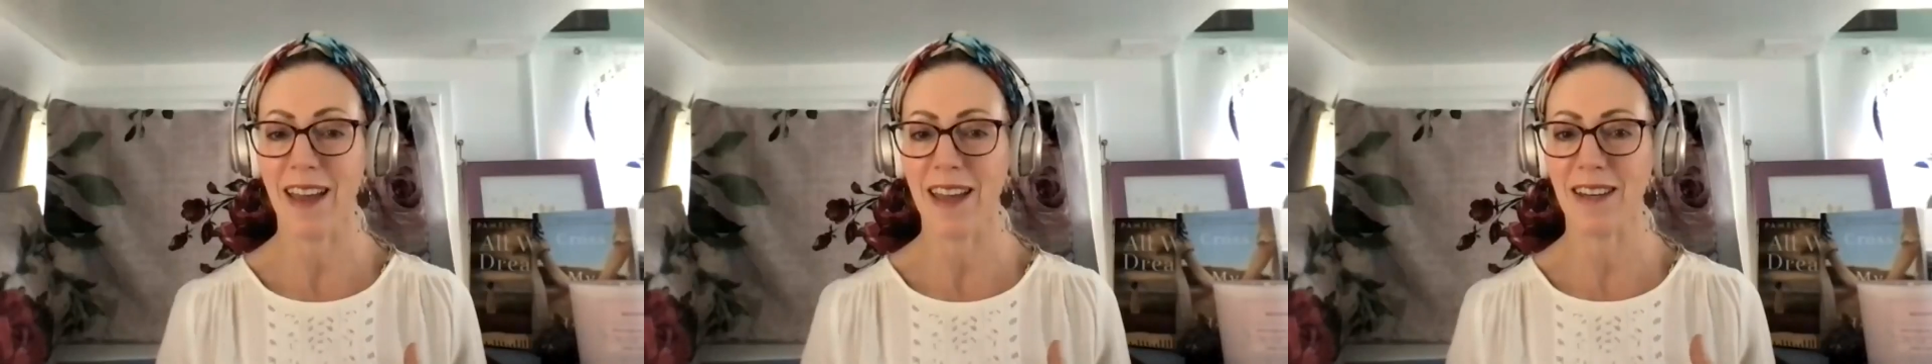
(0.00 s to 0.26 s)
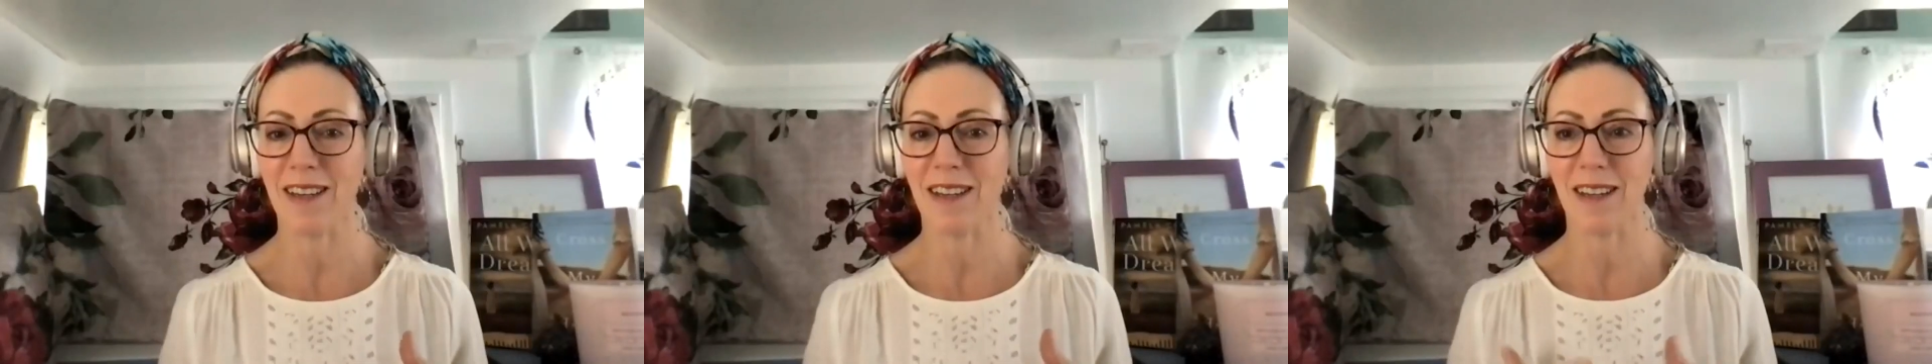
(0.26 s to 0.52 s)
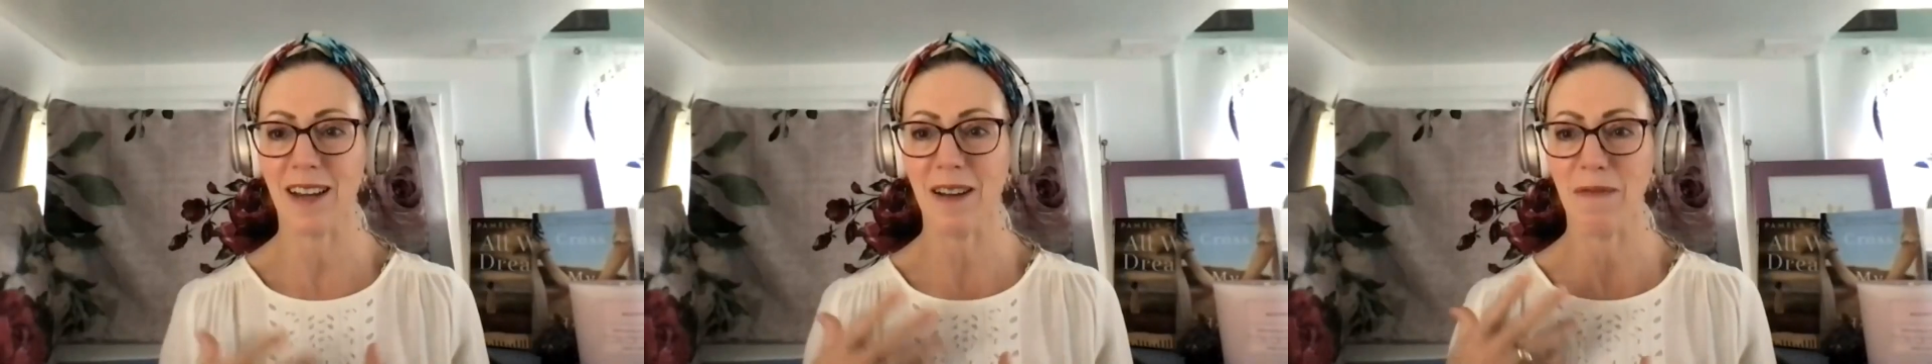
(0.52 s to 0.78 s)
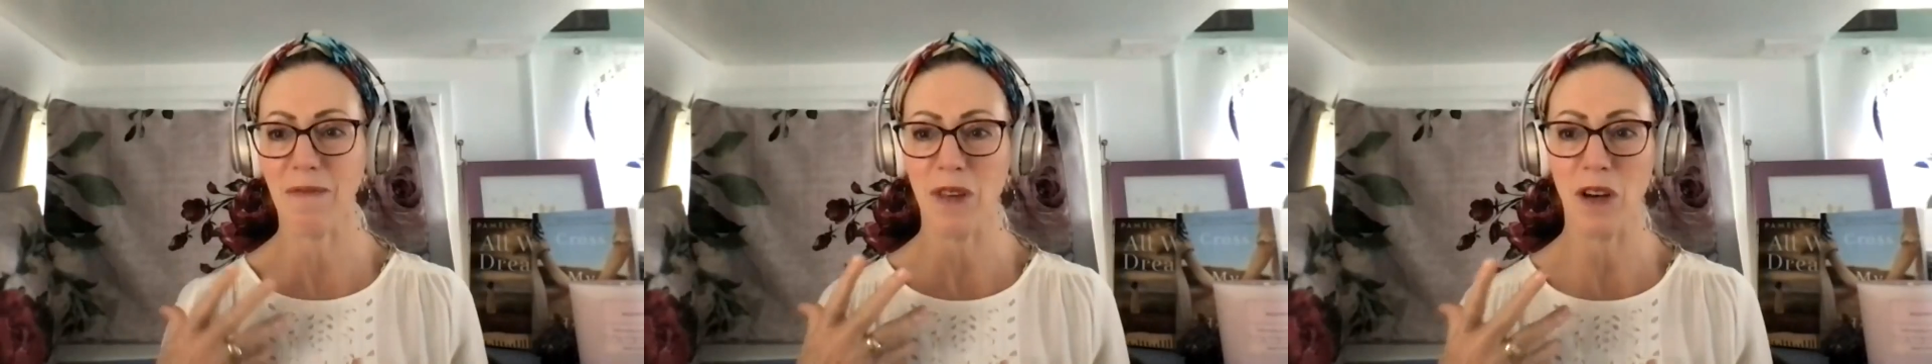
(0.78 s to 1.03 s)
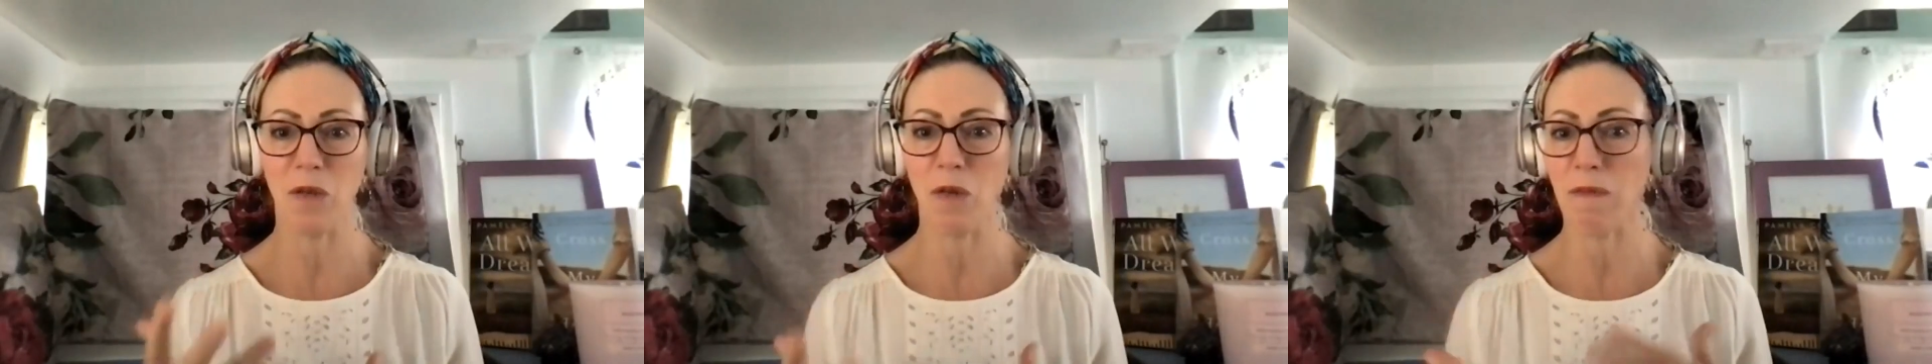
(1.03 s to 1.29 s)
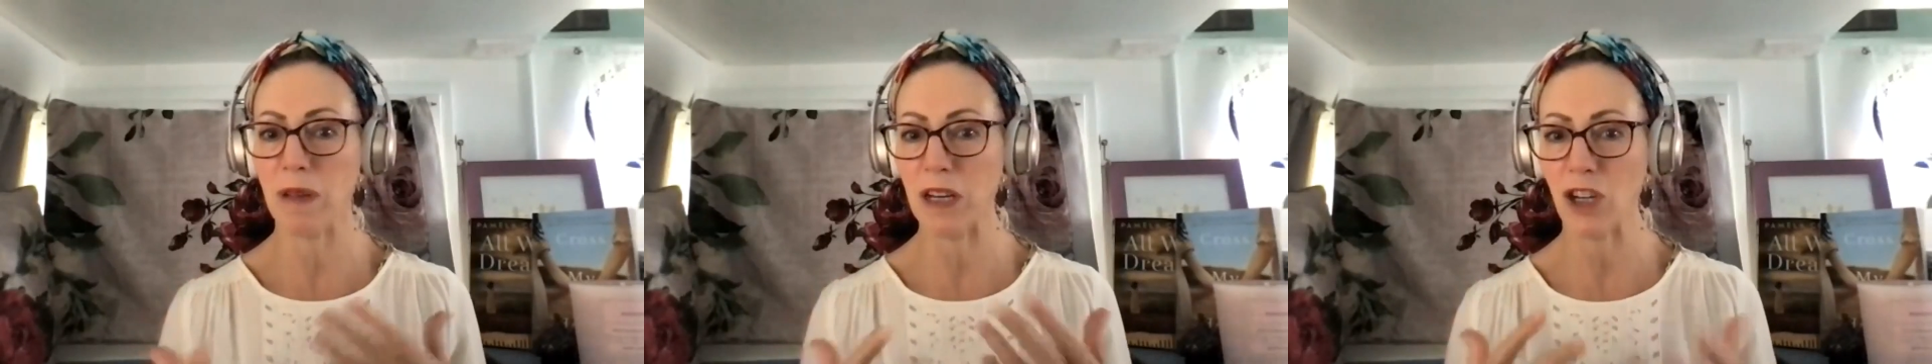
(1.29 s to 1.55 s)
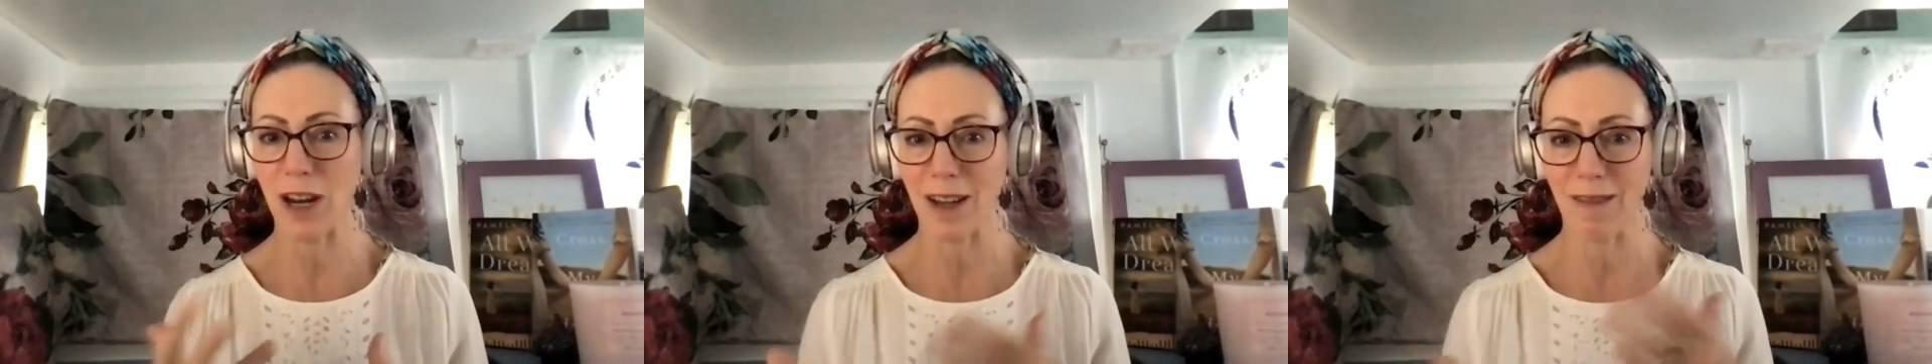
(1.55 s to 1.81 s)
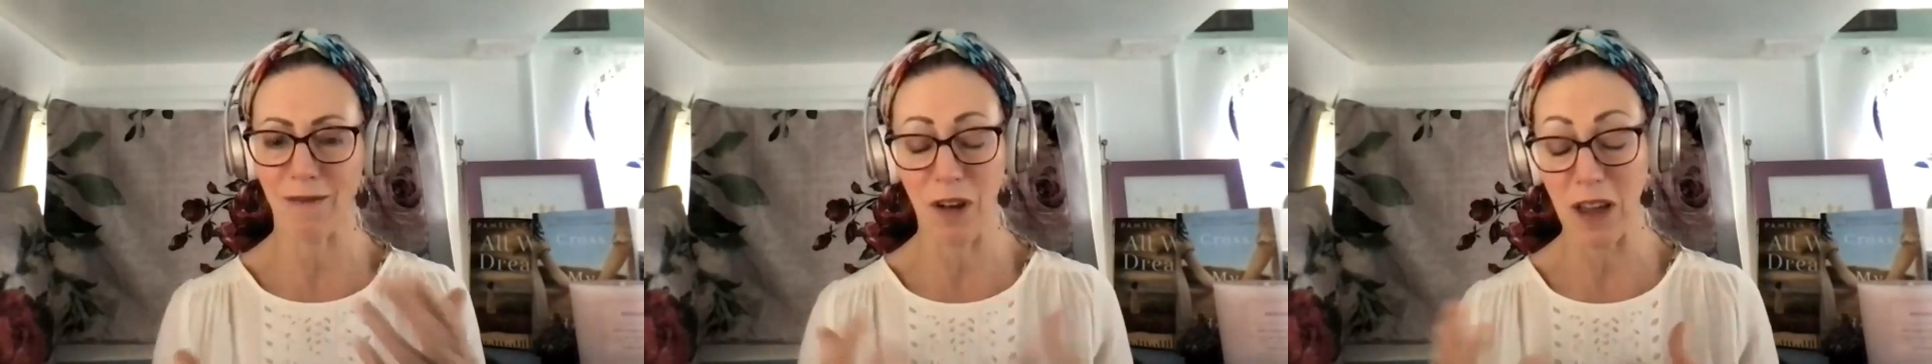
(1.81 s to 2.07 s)
and you know, we've been
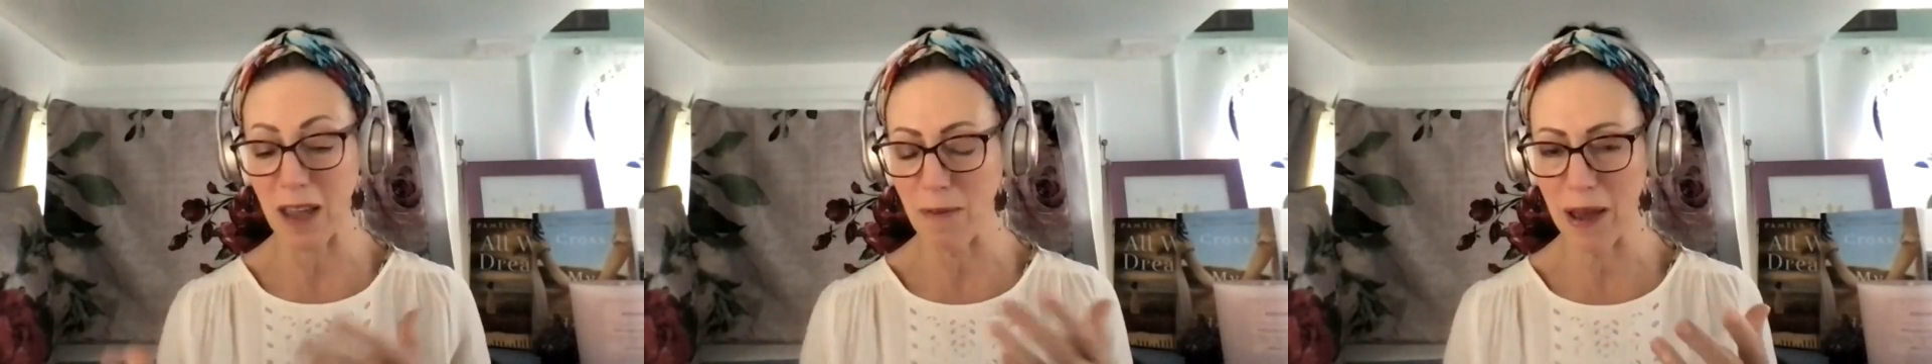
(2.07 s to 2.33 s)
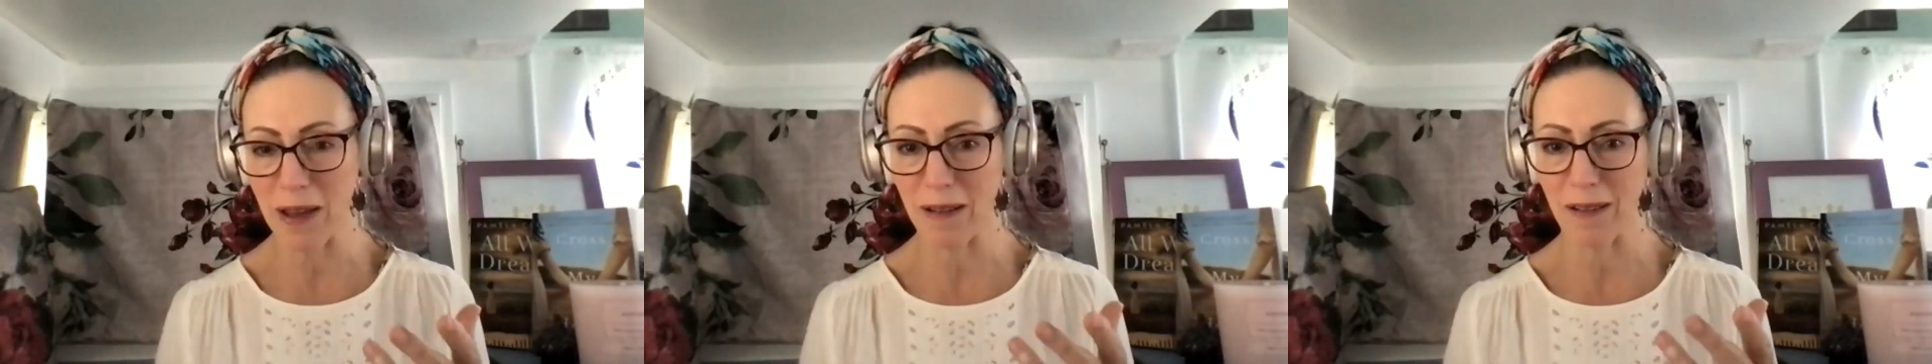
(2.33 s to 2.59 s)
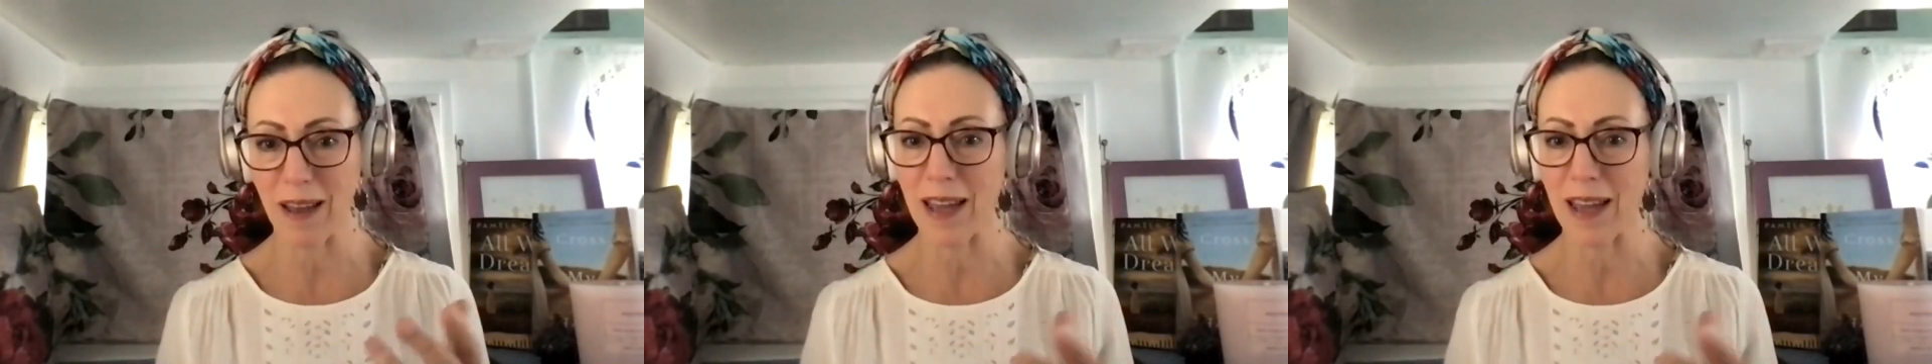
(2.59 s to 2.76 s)
chatting by email,